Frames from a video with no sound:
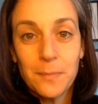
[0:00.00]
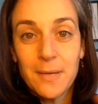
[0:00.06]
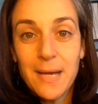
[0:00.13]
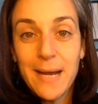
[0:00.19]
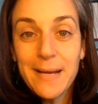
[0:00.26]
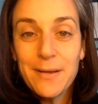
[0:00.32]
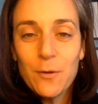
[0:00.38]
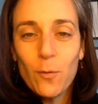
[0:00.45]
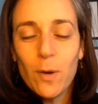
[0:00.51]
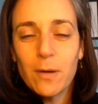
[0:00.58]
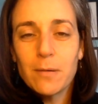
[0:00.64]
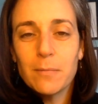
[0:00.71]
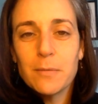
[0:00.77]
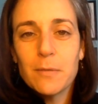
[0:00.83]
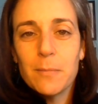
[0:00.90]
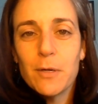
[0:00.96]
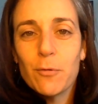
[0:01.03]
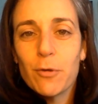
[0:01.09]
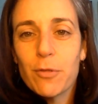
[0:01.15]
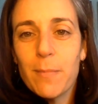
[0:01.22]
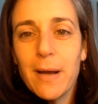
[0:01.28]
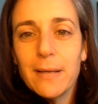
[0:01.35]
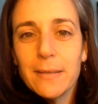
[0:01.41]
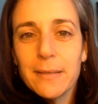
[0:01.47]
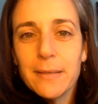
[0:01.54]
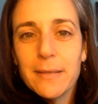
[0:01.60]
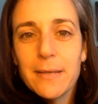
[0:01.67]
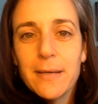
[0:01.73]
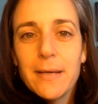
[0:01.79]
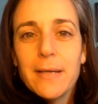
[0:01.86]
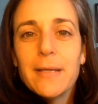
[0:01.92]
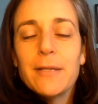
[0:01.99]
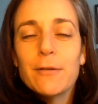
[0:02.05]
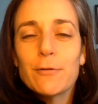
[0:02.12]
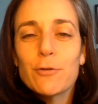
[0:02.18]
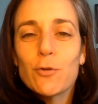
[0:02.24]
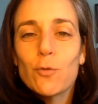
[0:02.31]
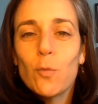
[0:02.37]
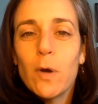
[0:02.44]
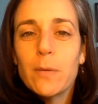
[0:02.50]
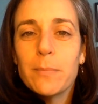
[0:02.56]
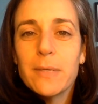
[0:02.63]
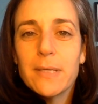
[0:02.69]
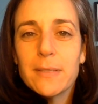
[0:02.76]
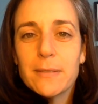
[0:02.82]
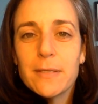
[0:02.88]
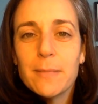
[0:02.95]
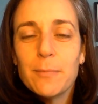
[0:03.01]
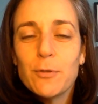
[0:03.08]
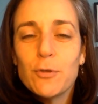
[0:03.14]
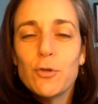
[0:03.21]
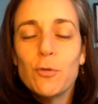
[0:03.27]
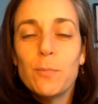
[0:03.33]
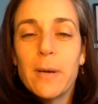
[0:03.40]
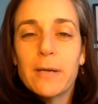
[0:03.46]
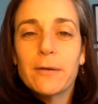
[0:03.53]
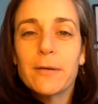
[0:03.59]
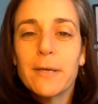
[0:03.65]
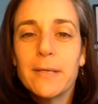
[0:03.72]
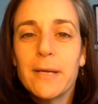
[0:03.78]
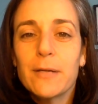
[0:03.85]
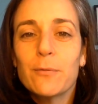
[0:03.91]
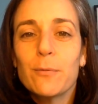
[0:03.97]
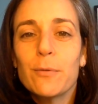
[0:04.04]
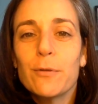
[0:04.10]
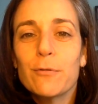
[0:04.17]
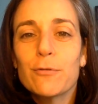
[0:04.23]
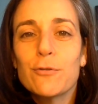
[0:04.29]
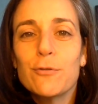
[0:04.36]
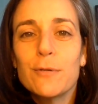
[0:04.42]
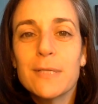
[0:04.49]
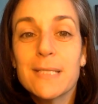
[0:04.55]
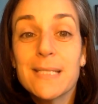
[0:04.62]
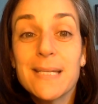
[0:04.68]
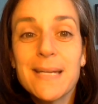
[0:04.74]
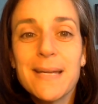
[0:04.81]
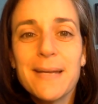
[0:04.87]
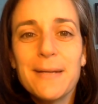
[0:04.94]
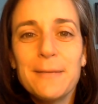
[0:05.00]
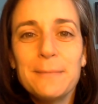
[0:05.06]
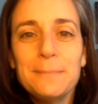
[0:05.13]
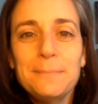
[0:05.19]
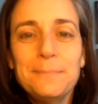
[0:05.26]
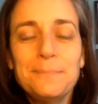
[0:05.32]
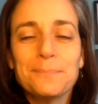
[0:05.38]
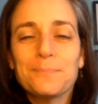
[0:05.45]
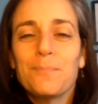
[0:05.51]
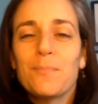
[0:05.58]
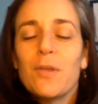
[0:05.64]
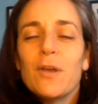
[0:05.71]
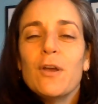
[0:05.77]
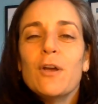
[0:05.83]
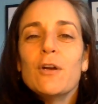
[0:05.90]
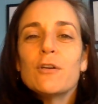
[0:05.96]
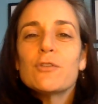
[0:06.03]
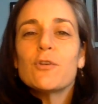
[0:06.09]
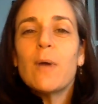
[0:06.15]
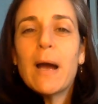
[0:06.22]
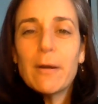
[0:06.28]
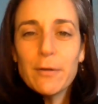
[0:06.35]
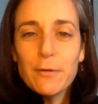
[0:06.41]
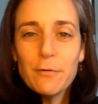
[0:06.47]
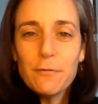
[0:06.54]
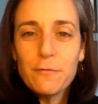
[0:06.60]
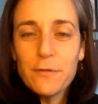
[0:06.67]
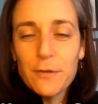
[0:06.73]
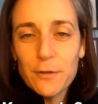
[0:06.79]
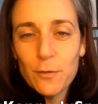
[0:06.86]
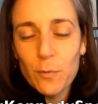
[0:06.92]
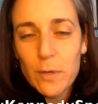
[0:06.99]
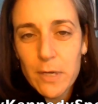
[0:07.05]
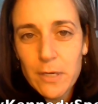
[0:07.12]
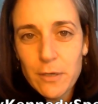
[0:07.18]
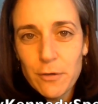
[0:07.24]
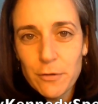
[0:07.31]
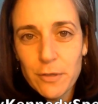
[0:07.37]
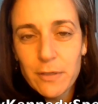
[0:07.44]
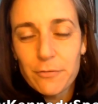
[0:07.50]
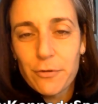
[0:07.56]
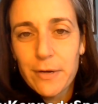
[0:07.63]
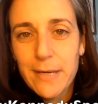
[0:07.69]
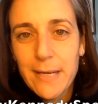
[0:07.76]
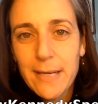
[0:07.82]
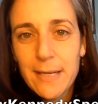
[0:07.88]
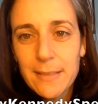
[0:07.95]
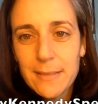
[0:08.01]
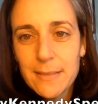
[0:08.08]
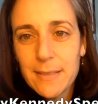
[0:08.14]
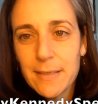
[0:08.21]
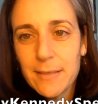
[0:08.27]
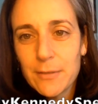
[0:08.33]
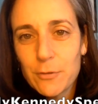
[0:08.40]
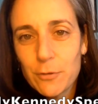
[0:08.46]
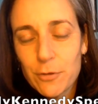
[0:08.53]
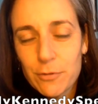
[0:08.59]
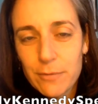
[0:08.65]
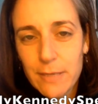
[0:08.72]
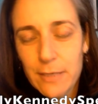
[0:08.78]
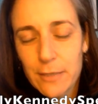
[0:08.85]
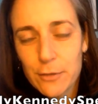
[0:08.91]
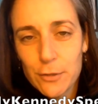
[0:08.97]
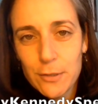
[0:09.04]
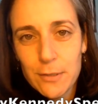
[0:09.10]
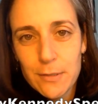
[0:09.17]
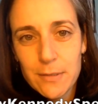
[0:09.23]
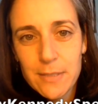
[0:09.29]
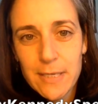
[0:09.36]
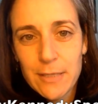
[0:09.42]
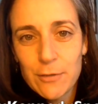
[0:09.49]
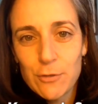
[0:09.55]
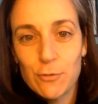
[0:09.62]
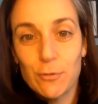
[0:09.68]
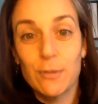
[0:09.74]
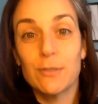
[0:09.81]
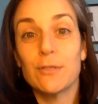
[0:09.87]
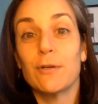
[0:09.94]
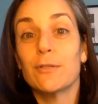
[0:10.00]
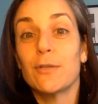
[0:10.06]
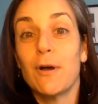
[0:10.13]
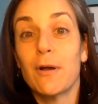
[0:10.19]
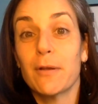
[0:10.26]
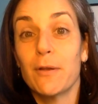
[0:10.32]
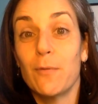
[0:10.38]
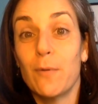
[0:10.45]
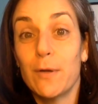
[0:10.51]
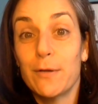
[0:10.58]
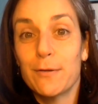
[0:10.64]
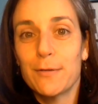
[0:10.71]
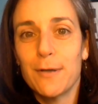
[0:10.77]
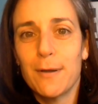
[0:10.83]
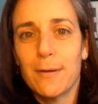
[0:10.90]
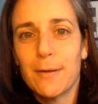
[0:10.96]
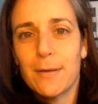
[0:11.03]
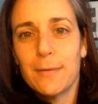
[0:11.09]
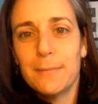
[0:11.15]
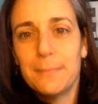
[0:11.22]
Hi, welcome to Minute with Molly. Here's your 1 minute tip to better connect with your students today. So how do you feel when you're delivering content or directions and students are talking while you're talking?